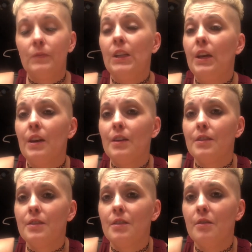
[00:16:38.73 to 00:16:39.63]

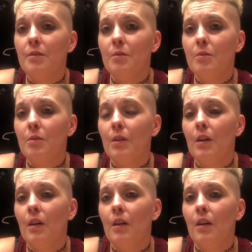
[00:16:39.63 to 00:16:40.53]
get to
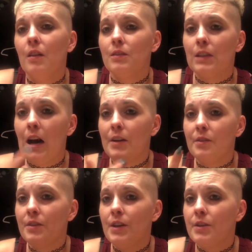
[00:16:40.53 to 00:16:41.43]
line
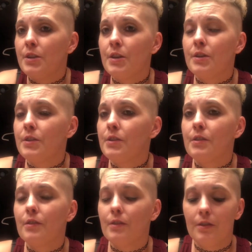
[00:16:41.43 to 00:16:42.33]
your
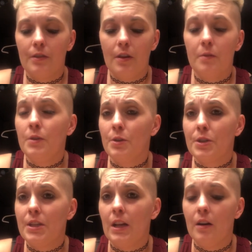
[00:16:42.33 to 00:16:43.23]
dentures
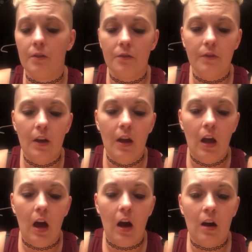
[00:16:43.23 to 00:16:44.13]
yourself.
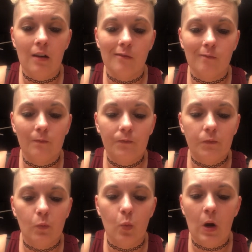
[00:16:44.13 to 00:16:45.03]

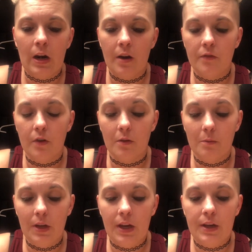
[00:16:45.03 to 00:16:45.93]
One of
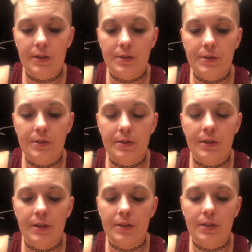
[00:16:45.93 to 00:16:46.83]
them is
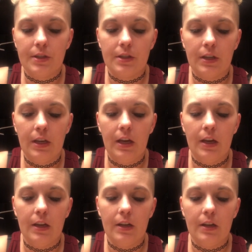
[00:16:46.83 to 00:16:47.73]
this
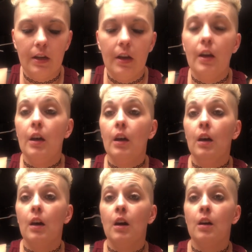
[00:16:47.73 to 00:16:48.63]
kit
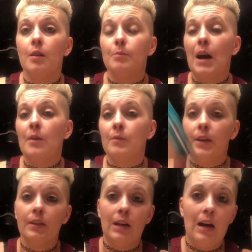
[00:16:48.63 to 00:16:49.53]
by
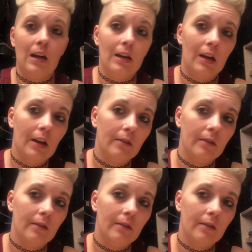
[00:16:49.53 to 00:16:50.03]
Reline.